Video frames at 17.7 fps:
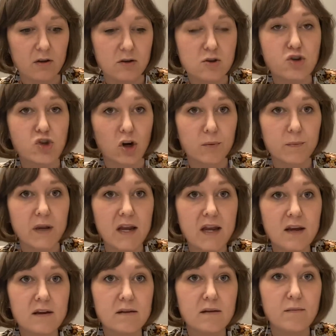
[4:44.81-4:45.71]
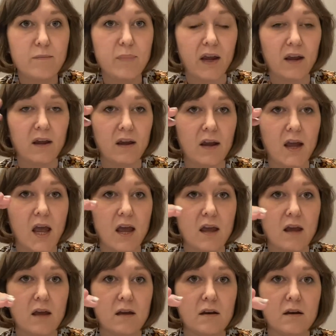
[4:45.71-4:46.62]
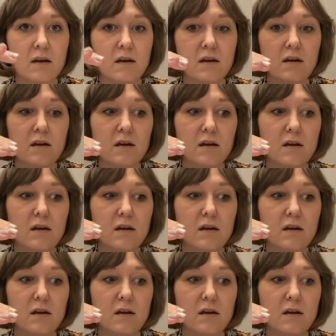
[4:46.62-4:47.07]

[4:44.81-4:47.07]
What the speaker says: Germany being in